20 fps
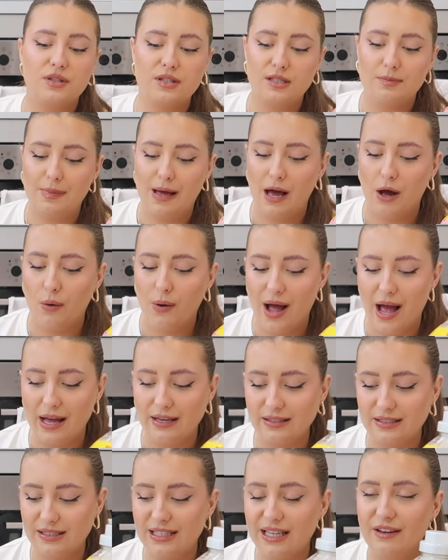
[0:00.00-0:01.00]
the smell
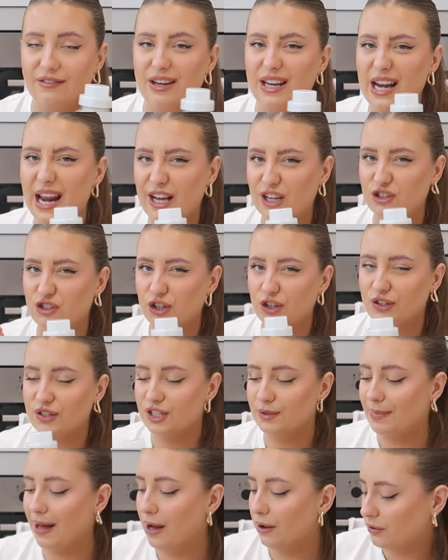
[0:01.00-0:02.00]
and give it an extra good
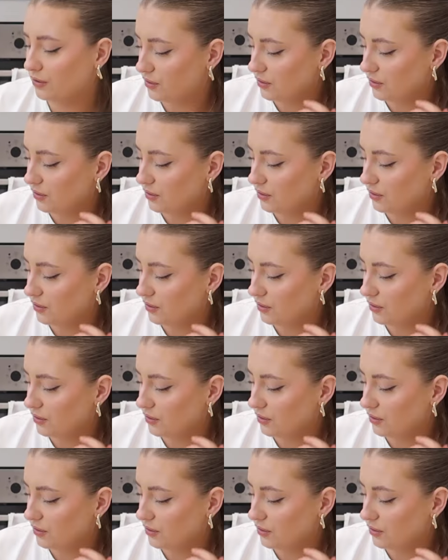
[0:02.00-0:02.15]
smell.